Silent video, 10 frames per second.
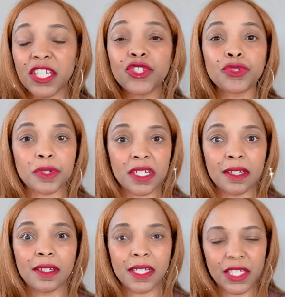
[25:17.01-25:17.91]

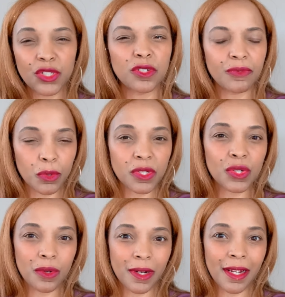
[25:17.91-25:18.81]
entry into divorce
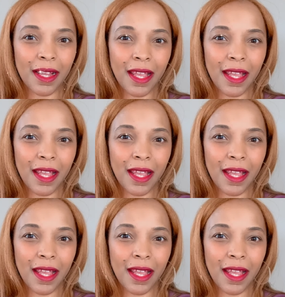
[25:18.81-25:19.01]
court.